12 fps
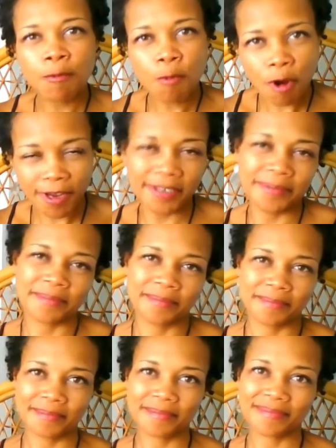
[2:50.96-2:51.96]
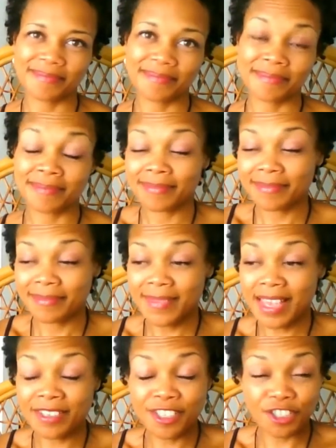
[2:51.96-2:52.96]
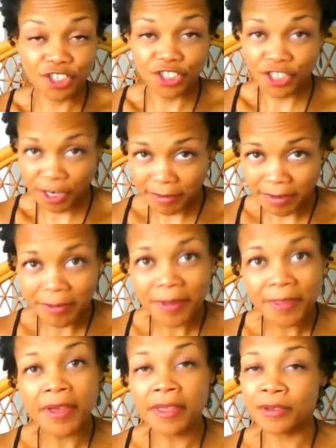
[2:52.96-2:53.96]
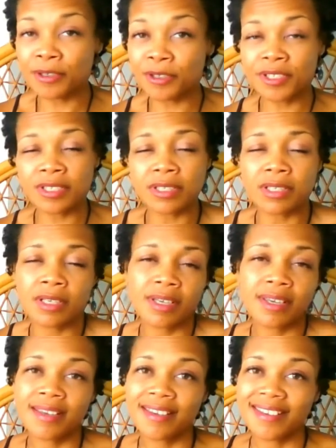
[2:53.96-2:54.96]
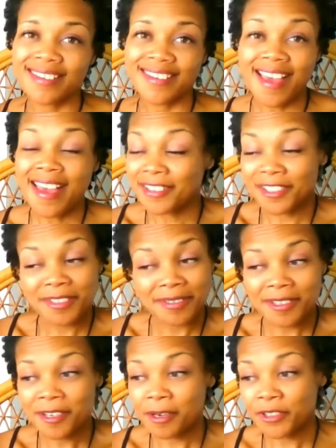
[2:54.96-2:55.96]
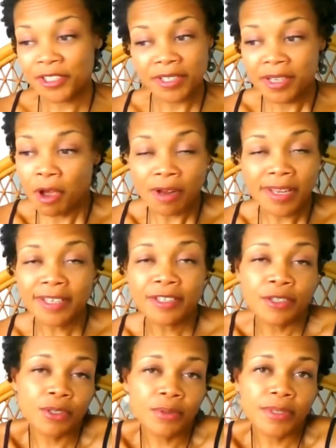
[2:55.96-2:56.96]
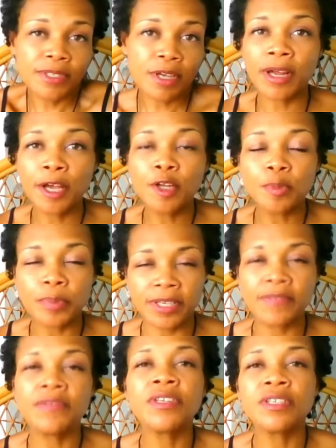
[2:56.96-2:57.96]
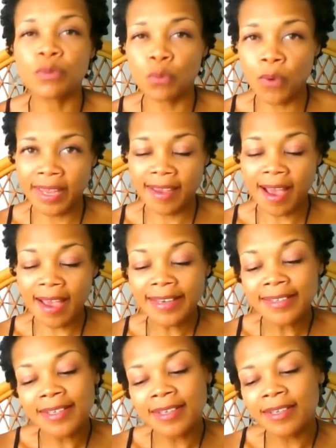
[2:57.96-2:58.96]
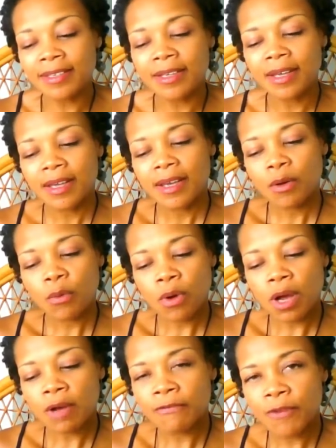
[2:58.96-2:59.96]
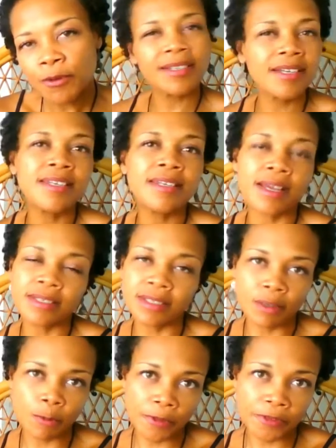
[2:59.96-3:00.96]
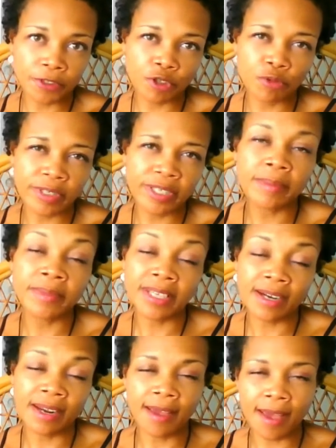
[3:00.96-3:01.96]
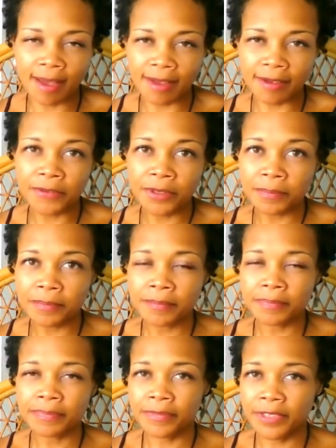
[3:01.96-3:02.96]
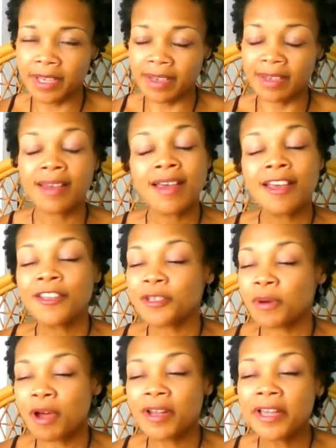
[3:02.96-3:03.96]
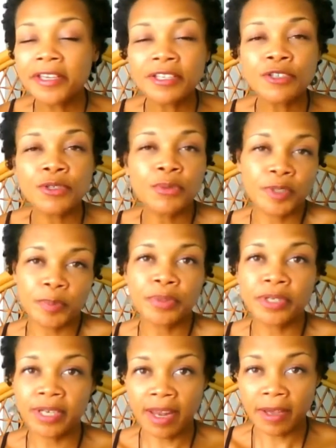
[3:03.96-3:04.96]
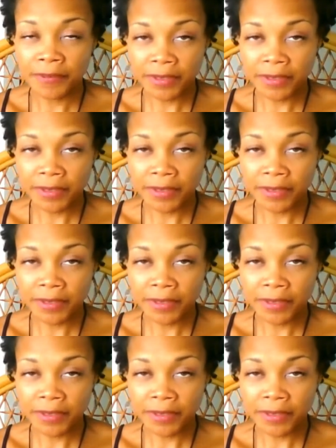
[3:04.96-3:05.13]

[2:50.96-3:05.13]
a vote from you a day two if you want because you can vote from you know multiple devices so all i can do was put it out there and i did i have been getting this, the help and the support that i asked for so far there's uh, close to